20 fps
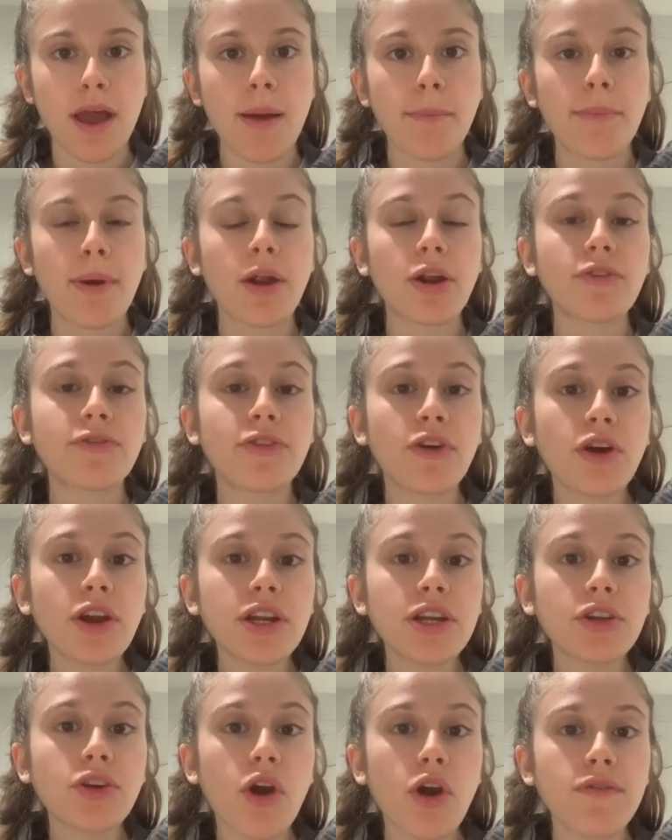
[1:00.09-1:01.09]
By referring
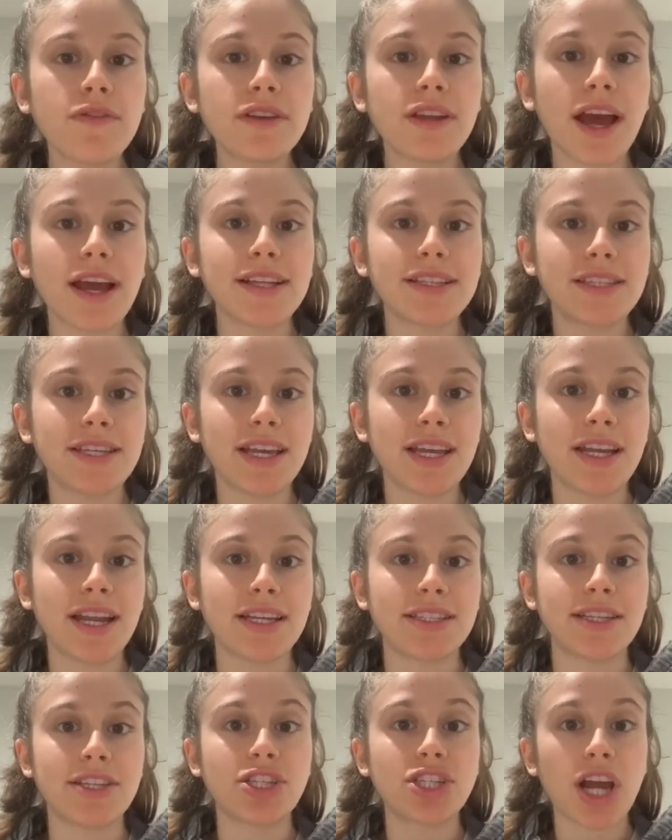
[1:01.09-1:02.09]
to COVID-19
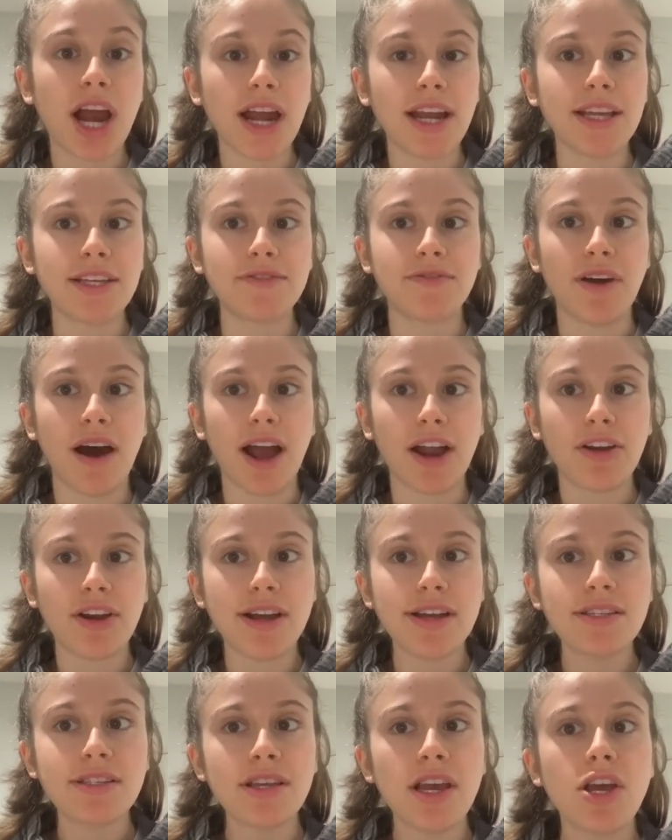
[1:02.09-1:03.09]
as the Chinese
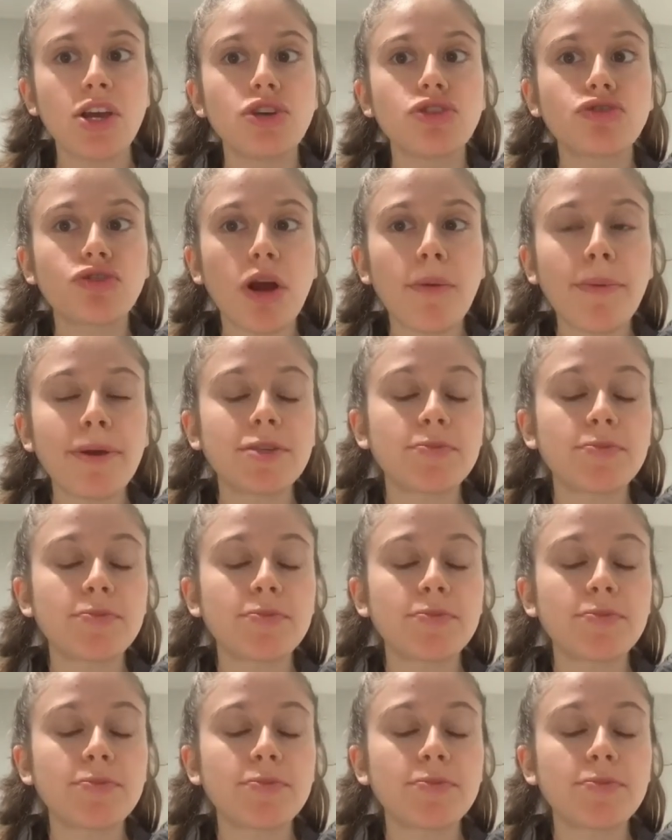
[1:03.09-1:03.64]
virus, Trump has